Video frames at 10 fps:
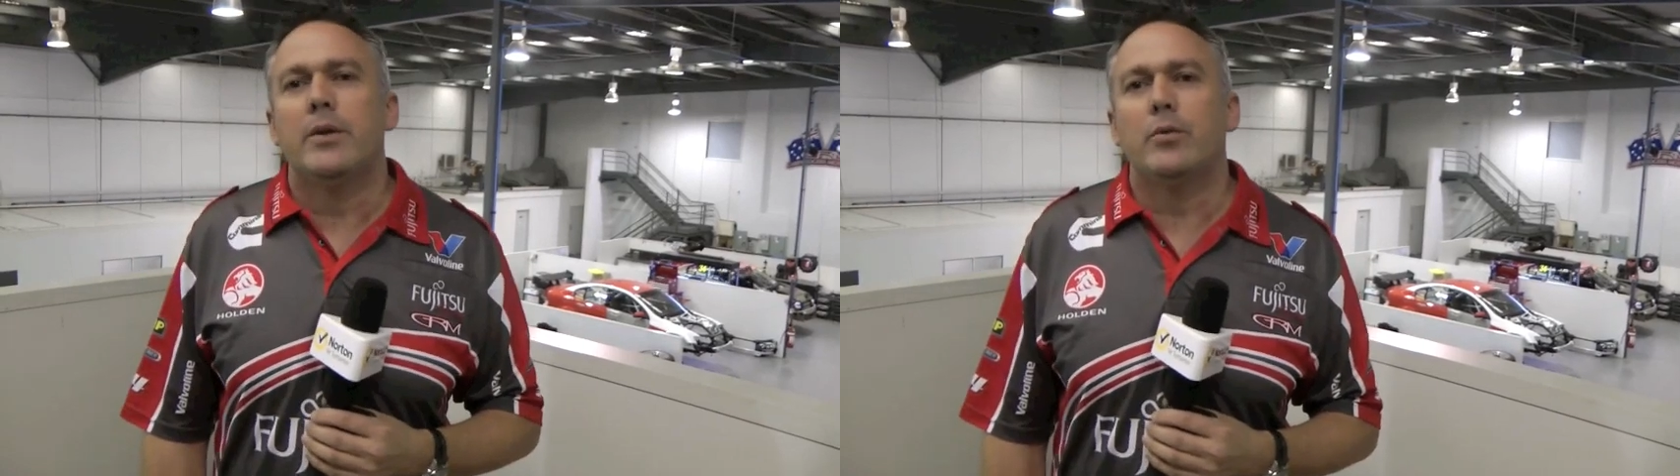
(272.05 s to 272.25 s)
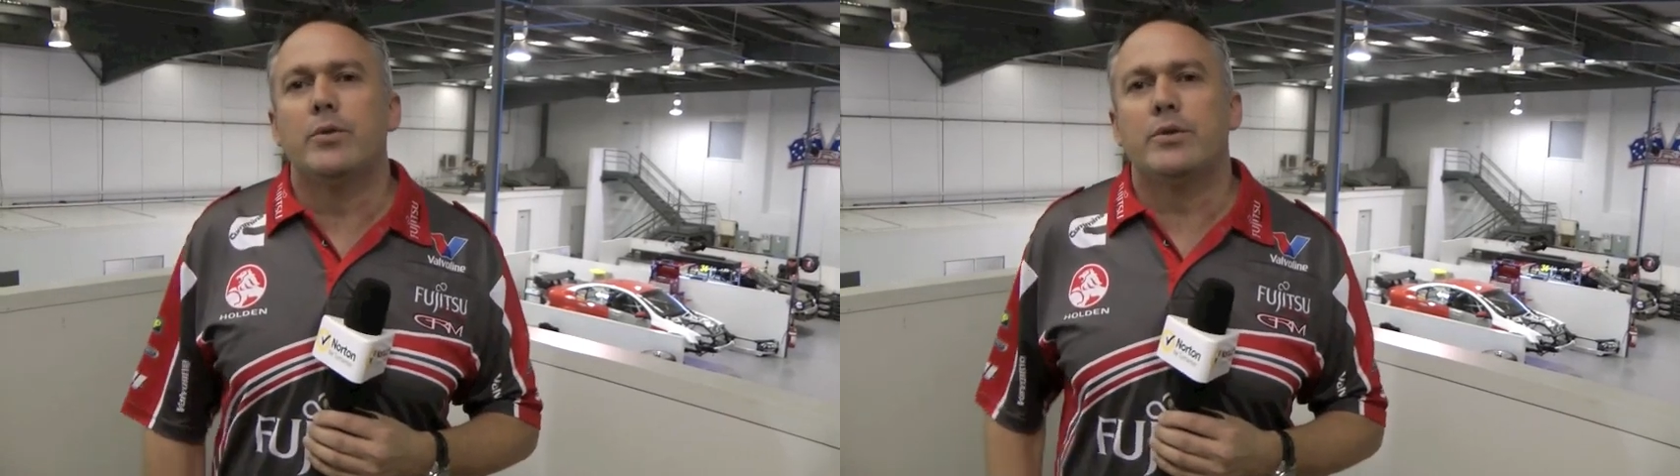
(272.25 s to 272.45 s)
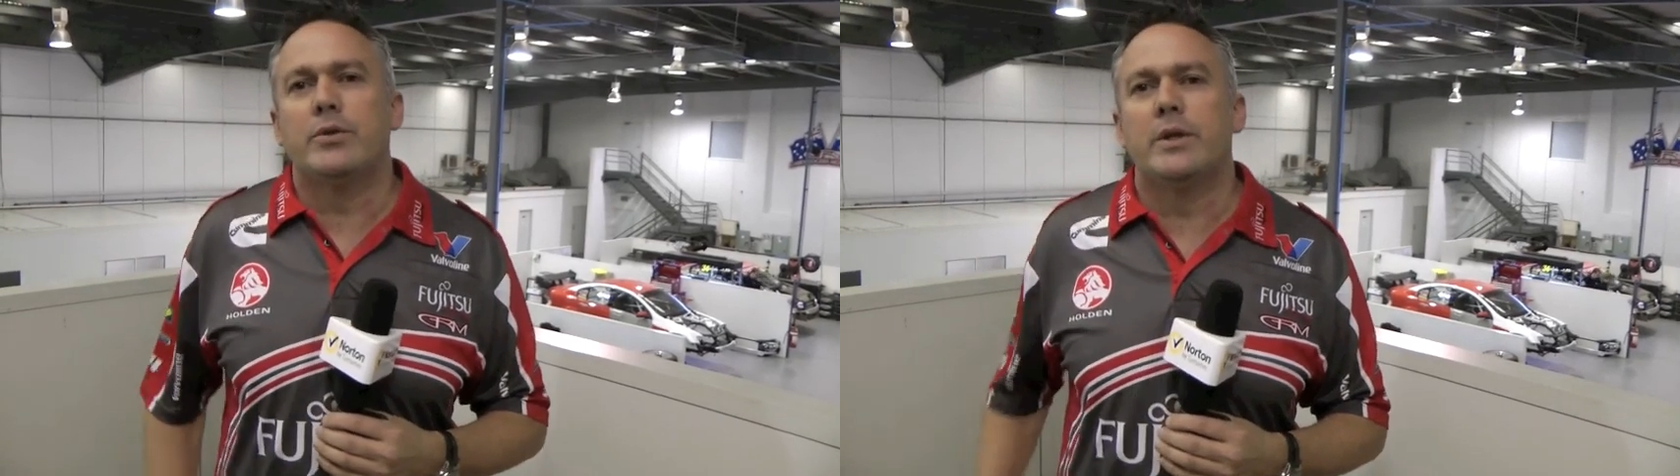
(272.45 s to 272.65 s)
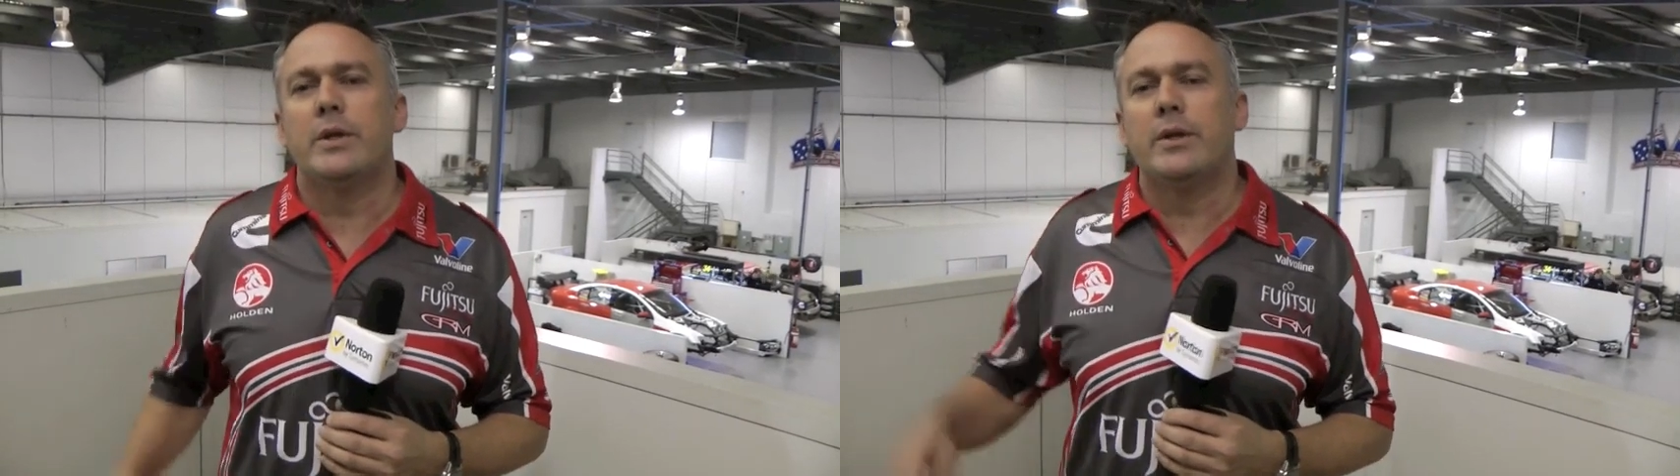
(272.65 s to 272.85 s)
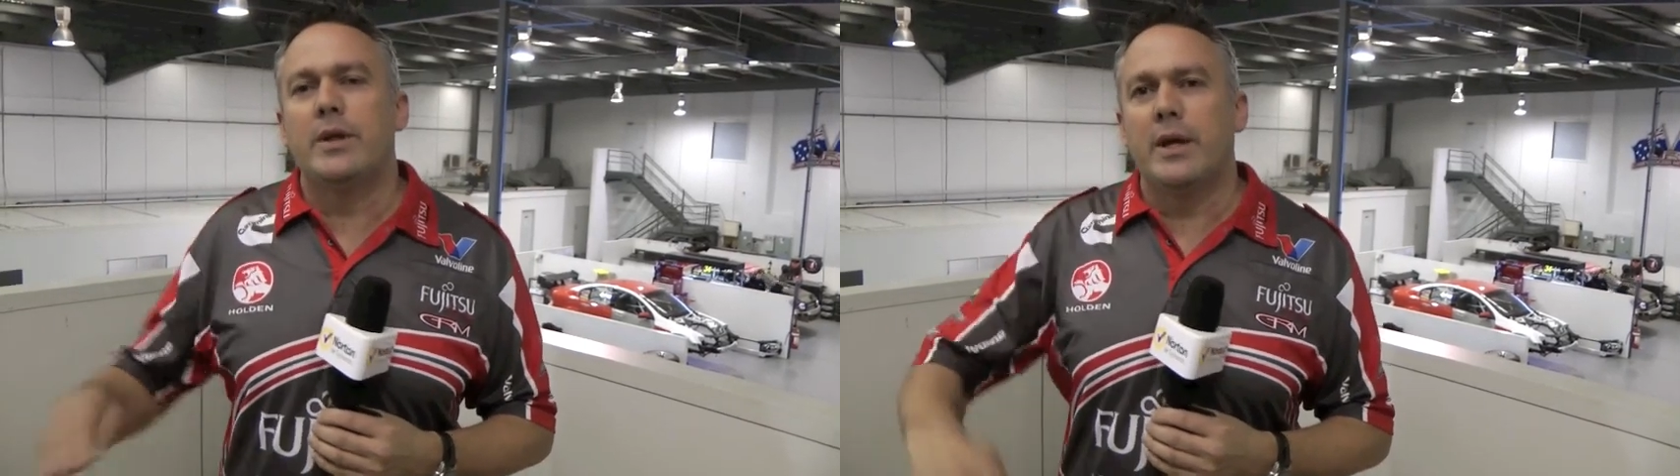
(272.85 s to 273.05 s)
that was
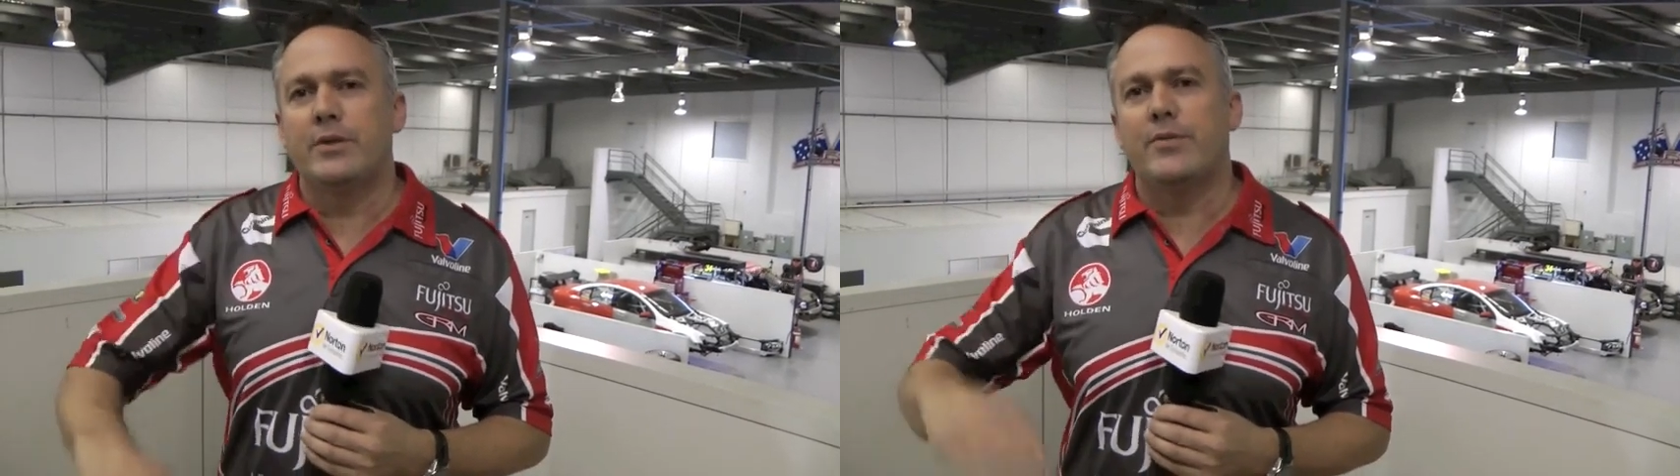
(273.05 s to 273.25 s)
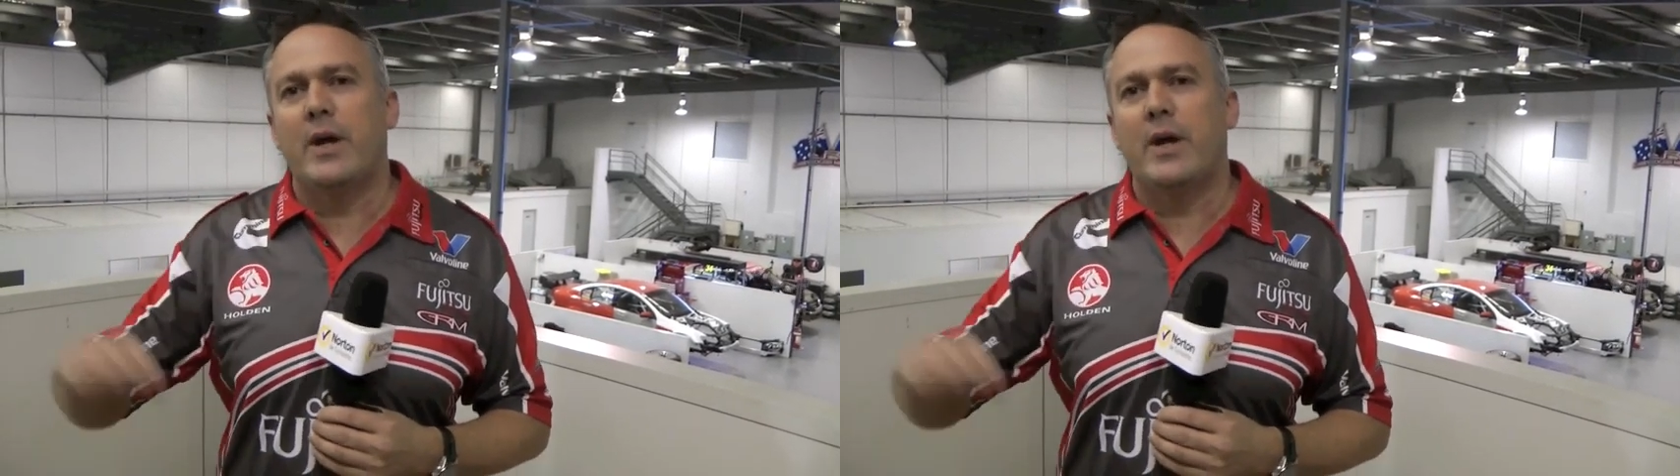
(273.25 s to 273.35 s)
in the next